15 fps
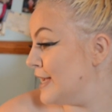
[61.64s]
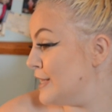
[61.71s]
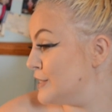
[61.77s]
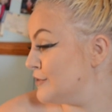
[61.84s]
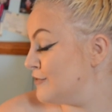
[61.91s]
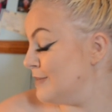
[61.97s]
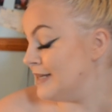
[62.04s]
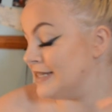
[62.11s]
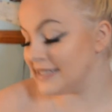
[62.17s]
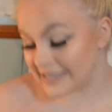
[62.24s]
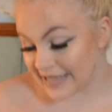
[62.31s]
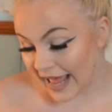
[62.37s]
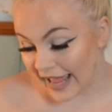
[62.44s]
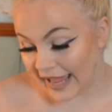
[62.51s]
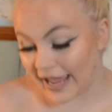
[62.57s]
ages for me to
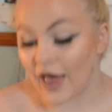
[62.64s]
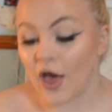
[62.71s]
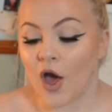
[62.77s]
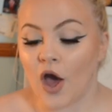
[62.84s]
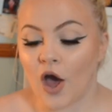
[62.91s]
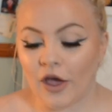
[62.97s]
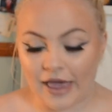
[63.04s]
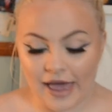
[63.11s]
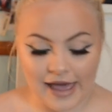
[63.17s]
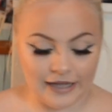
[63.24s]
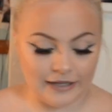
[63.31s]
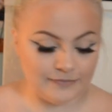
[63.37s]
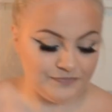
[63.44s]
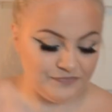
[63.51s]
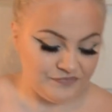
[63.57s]
say.
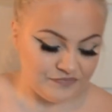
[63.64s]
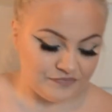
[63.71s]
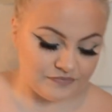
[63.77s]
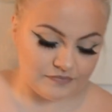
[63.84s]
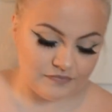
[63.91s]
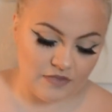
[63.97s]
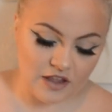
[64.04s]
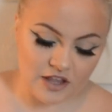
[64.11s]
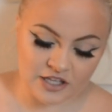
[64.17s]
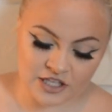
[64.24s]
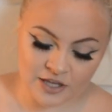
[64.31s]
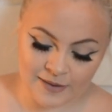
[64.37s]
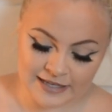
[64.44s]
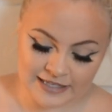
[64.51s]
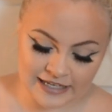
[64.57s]
Okay.
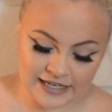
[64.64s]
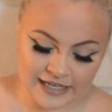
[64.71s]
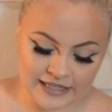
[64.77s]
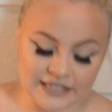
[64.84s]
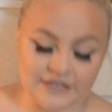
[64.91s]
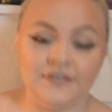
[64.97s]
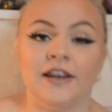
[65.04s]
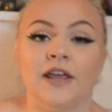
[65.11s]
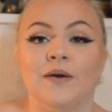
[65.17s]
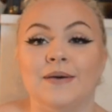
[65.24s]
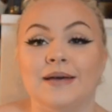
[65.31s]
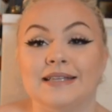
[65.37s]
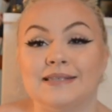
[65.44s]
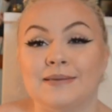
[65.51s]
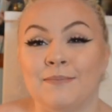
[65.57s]
So basically, this video
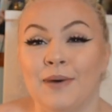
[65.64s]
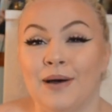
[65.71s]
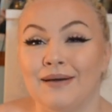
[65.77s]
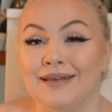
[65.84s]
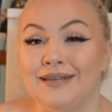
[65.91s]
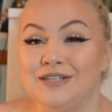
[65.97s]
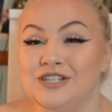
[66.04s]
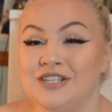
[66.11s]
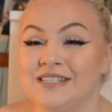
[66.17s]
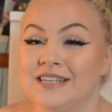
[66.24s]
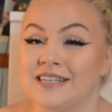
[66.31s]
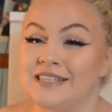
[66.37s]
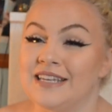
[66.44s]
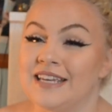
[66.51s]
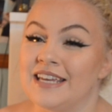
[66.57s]
is my
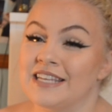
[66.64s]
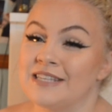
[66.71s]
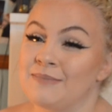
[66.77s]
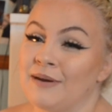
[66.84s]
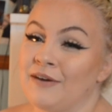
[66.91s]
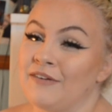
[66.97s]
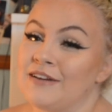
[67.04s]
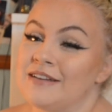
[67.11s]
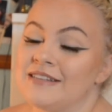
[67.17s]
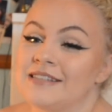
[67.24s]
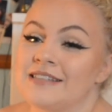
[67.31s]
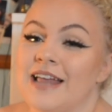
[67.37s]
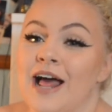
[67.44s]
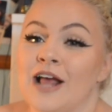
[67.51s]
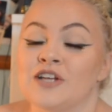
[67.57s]
GCSE experience
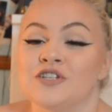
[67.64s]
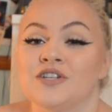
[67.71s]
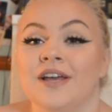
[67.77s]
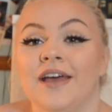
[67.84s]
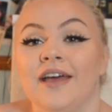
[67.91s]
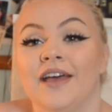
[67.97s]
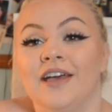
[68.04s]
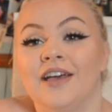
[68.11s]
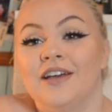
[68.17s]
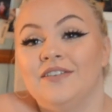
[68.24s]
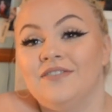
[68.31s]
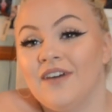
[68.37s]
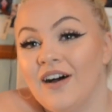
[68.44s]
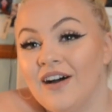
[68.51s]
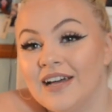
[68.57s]
/
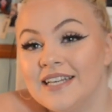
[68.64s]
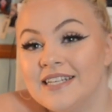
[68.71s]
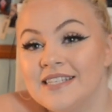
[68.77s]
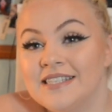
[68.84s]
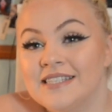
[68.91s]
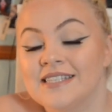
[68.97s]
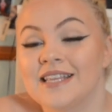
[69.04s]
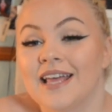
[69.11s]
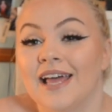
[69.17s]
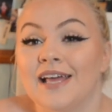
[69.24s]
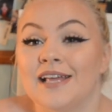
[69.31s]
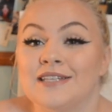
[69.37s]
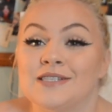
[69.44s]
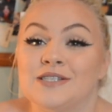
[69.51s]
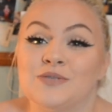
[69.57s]
advice
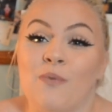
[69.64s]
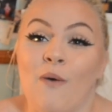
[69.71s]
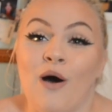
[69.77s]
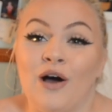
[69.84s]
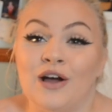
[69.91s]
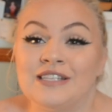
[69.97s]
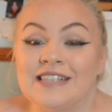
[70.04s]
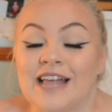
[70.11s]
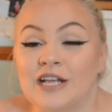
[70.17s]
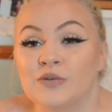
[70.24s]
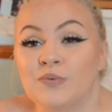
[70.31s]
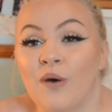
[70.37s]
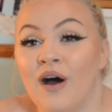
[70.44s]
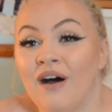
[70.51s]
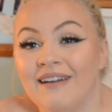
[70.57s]
/
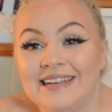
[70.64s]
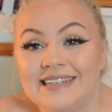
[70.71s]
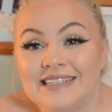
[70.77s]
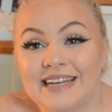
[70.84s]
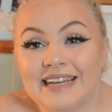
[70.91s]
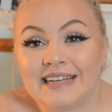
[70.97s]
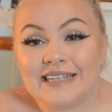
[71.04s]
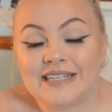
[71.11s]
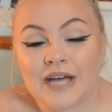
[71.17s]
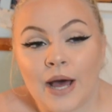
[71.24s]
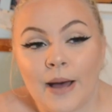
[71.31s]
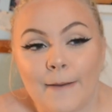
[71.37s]
what I did.